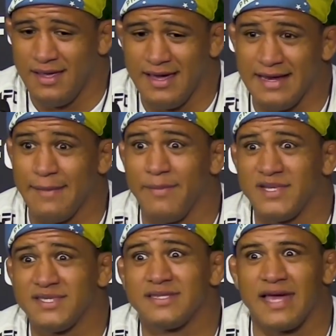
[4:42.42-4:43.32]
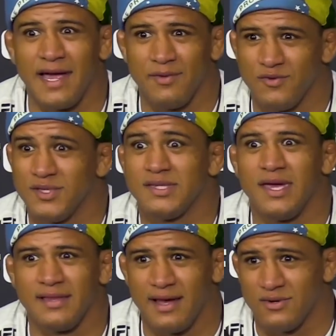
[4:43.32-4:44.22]
and I missed the timing with the
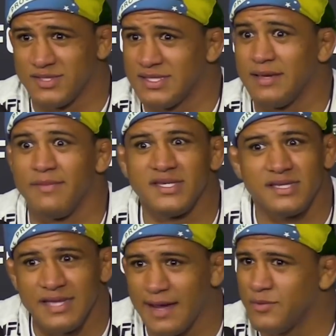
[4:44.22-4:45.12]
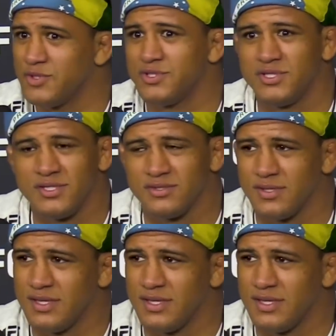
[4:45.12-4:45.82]
takedowns, and I missed the timing with jiu-jitsu,